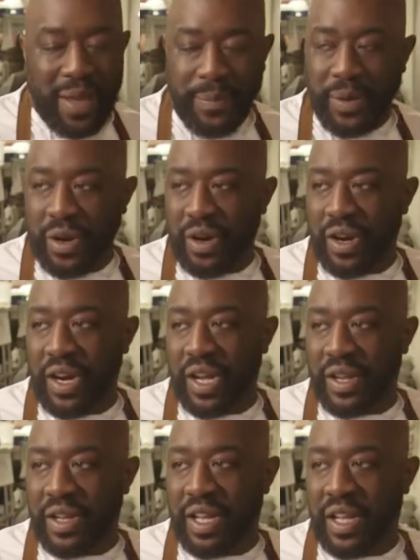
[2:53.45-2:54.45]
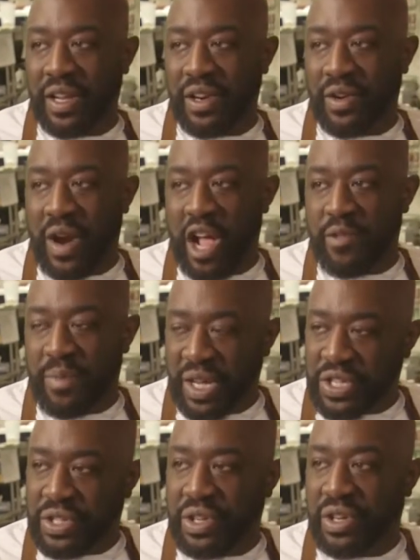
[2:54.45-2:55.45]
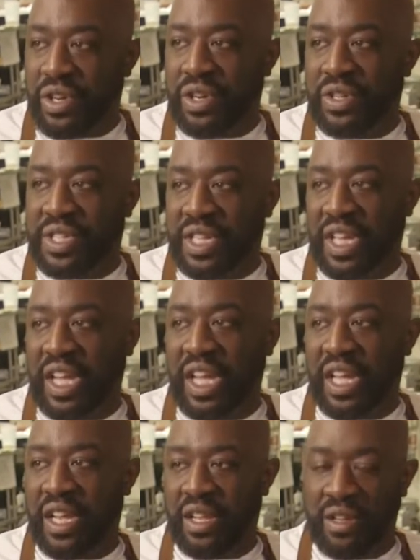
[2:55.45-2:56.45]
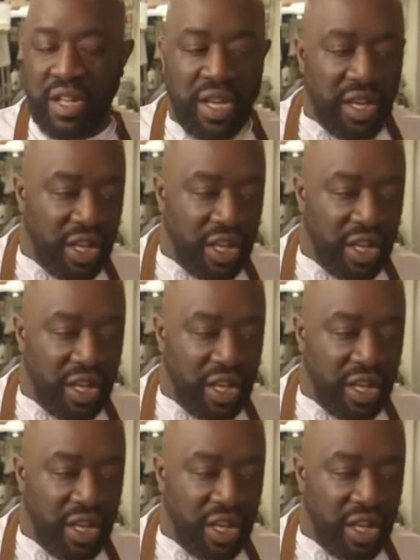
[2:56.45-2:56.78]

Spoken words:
pepper and ground mustard seed and